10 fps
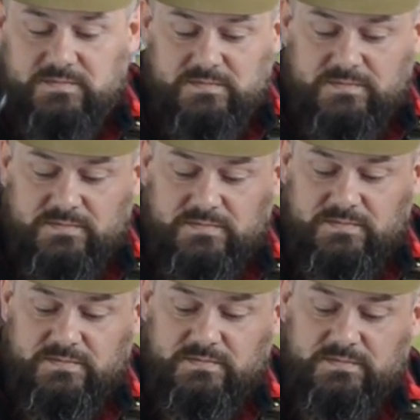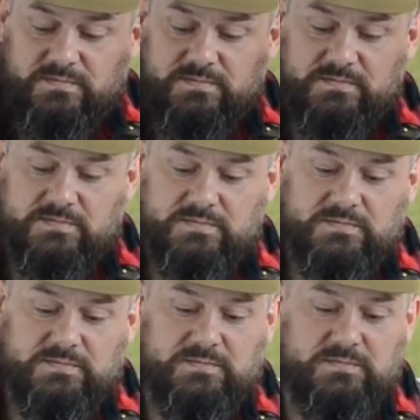
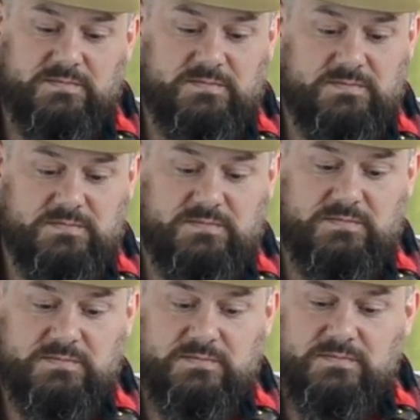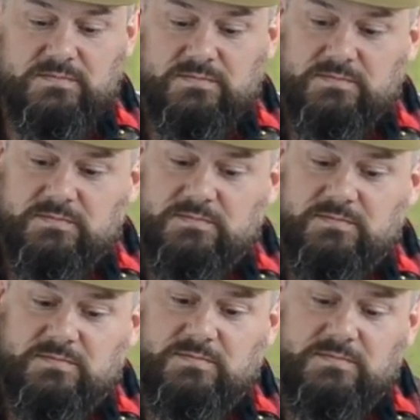
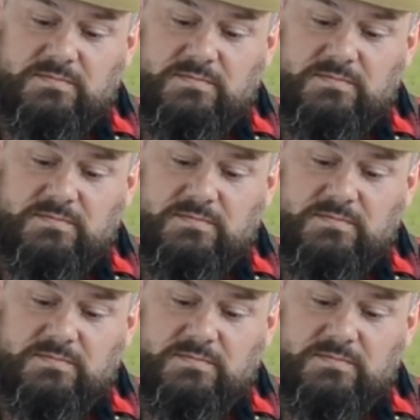(silent)